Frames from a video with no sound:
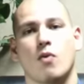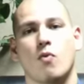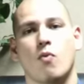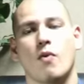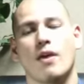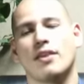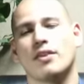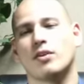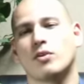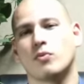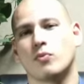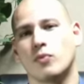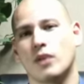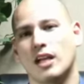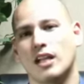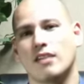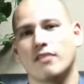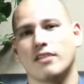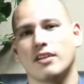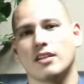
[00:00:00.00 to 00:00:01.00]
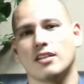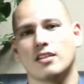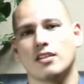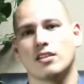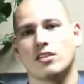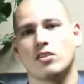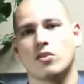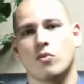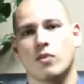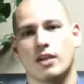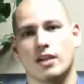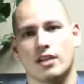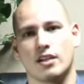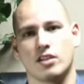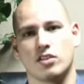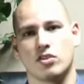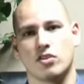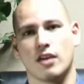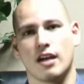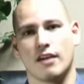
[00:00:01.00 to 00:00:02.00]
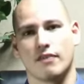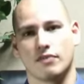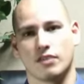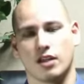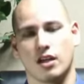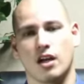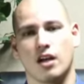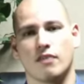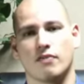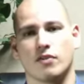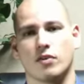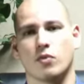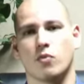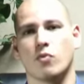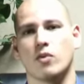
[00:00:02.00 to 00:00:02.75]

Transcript: when they're relevant to what it is you have to offer.